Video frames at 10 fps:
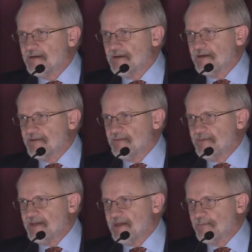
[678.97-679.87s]
uh, to
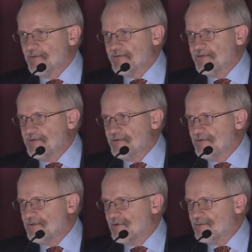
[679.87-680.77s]
be able
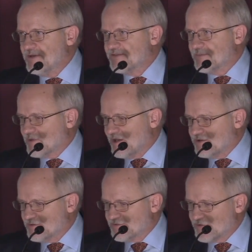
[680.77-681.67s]
to resupply
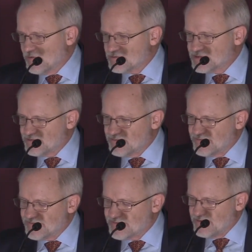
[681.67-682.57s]
their
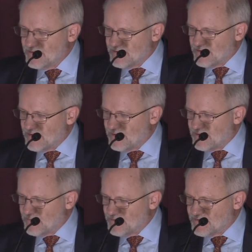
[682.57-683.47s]
soldiers
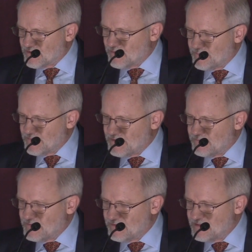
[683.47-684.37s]
uh, with equipment
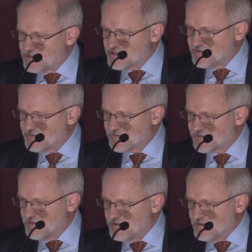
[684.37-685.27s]
and munitions.
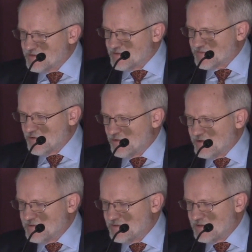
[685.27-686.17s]
So,
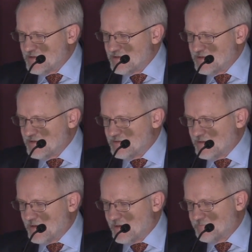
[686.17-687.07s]
in, in
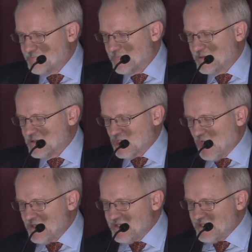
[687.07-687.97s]
um,
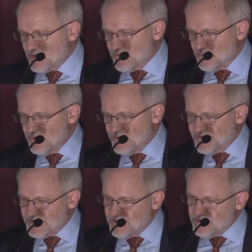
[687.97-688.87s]
cutting through the
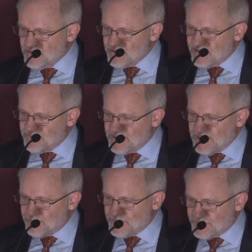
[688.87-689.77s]
center, they've been
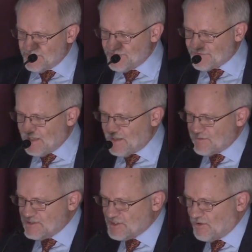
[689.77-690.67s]
able to
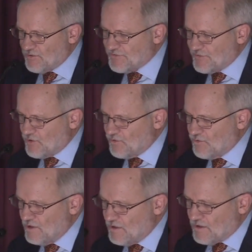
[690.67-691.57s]
establish
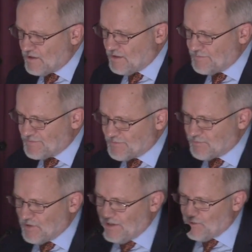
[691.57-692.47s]
also um,
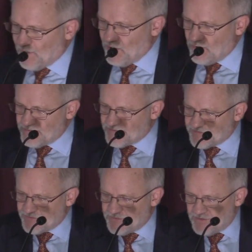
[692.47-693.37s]
supply
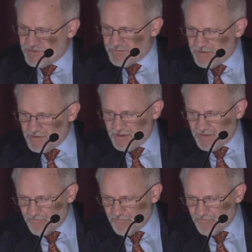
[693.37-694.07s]
routes uh,